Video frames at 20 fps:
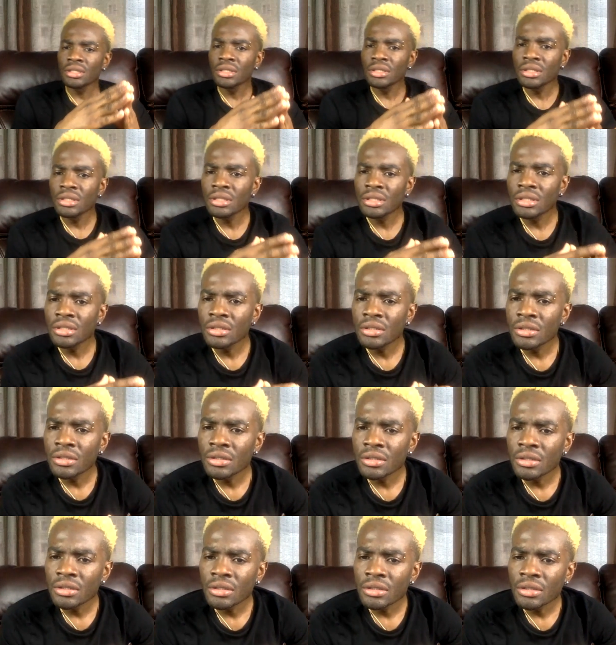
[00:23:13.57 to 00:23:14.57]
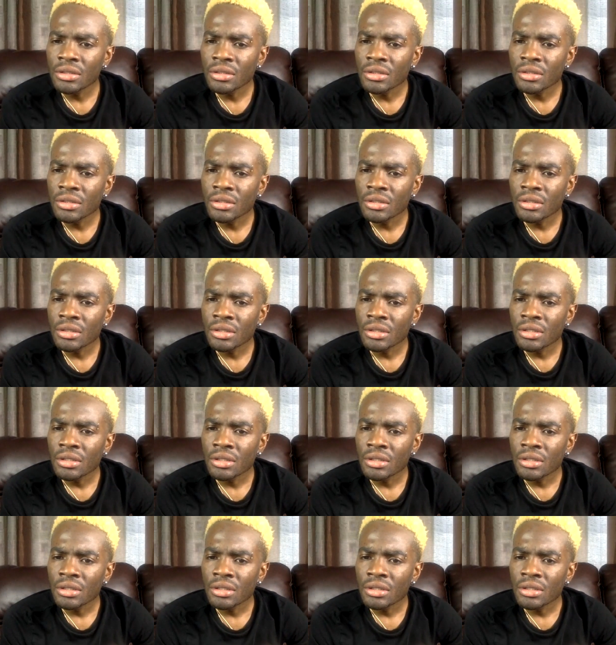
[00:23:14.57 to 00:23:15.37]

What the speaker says: [no speech]